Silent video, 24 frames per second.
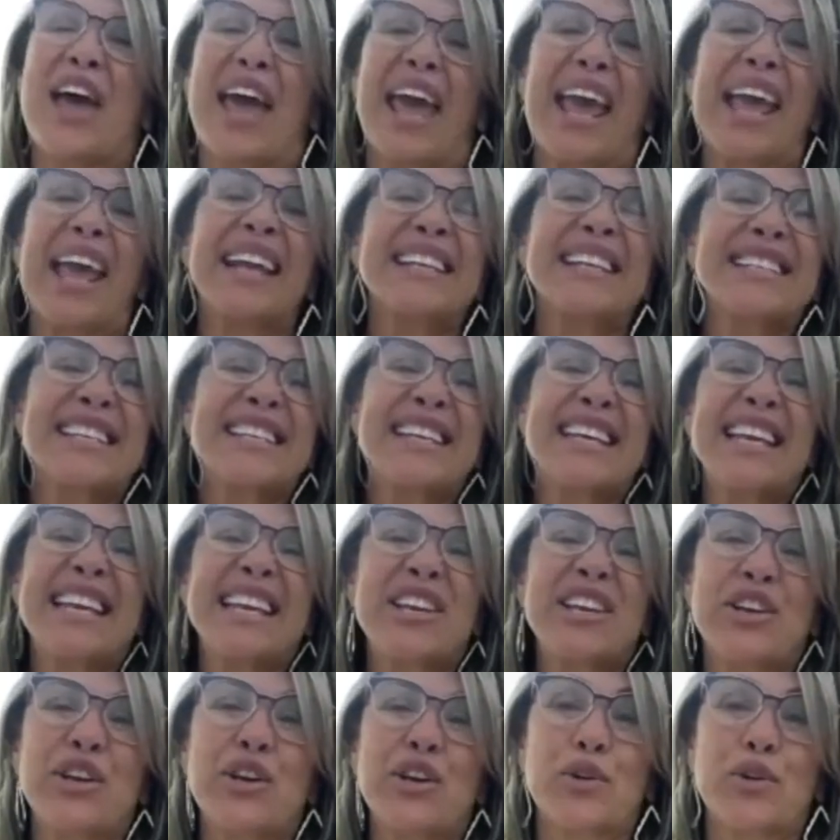
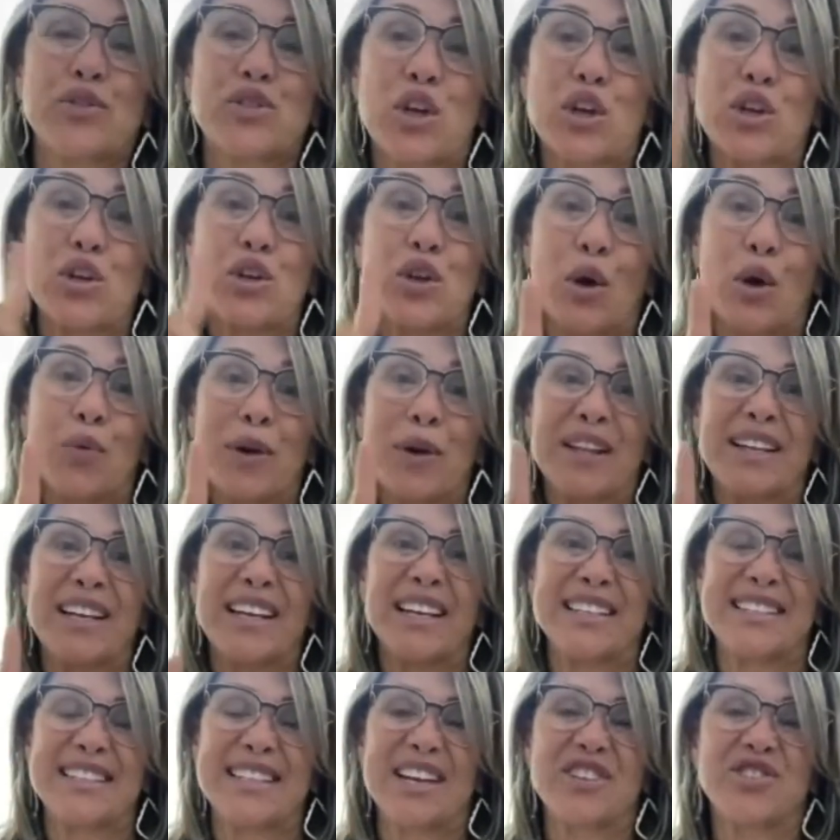18 years, no one
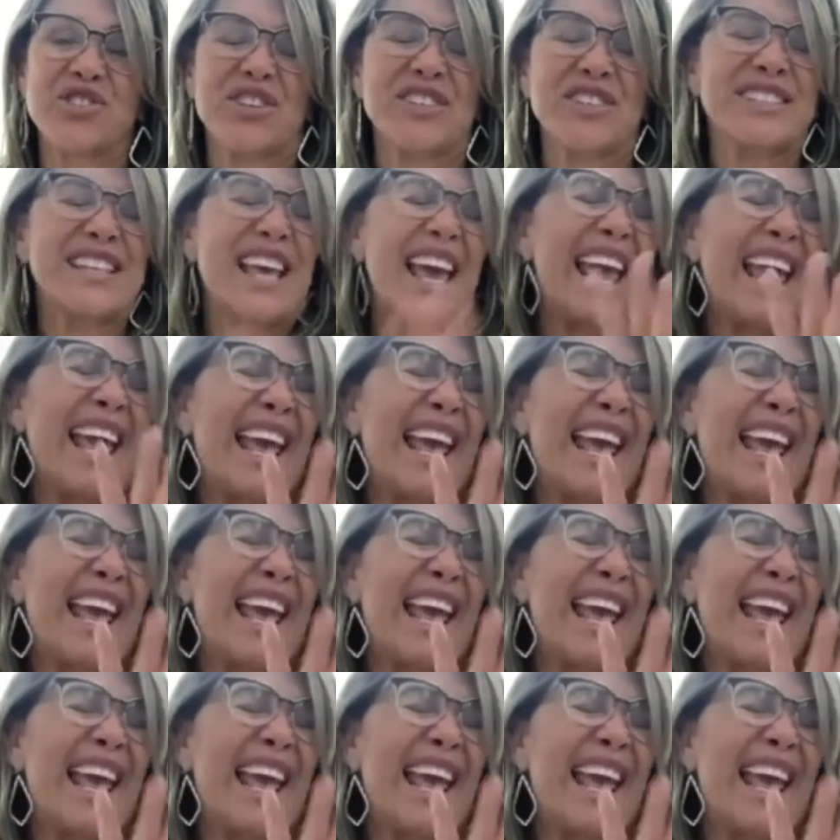can touch us.